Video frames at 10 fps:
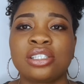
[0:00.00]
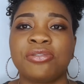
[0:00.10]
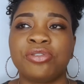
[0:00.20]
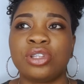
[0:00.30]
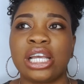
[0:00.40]

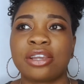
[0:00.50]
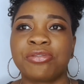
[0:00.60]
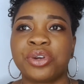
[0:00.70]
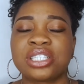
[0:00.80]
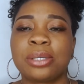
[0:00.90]
If you like,
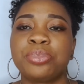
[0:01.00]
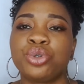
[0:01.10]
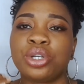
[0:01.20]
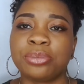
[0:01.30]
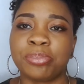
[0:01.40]
for example,
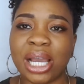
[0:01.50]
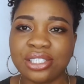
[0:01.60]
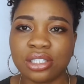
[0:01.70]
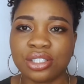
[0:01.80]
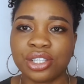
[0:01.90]
you're in
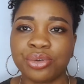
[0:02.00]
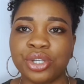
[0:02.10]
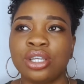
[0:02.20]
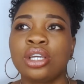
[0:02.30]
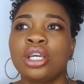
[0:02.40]
bachelor's
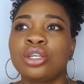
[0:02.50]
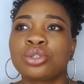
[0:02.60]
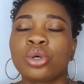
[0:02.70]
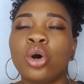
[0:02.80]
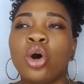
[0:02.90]
degree,
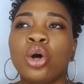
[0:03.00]
so